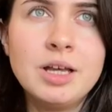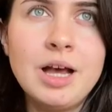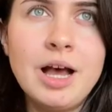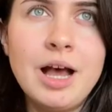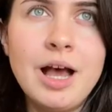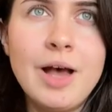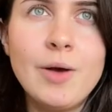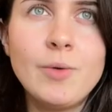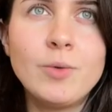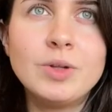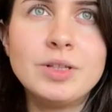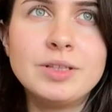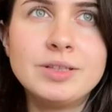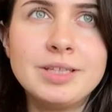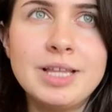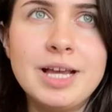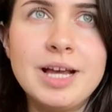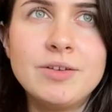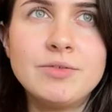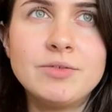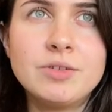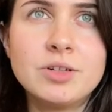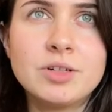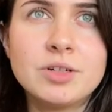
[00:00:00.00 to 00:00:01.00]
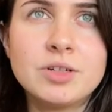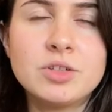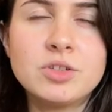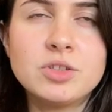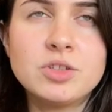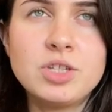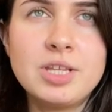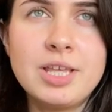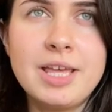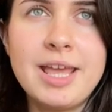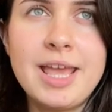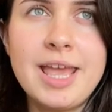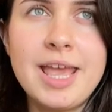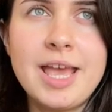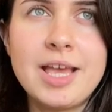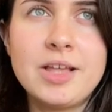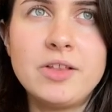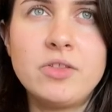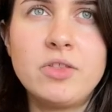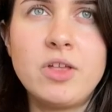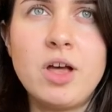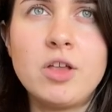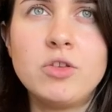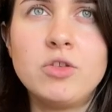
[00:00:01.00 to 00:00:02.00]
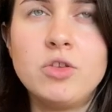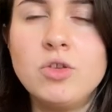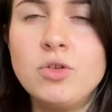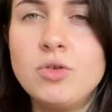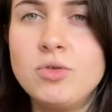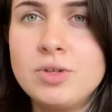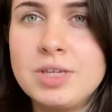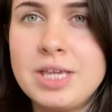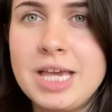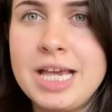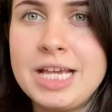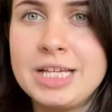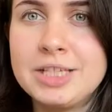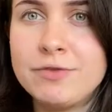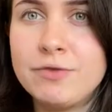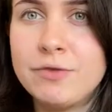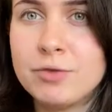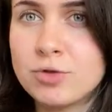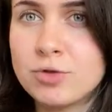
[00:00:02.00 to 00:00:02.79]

I will never take that new case for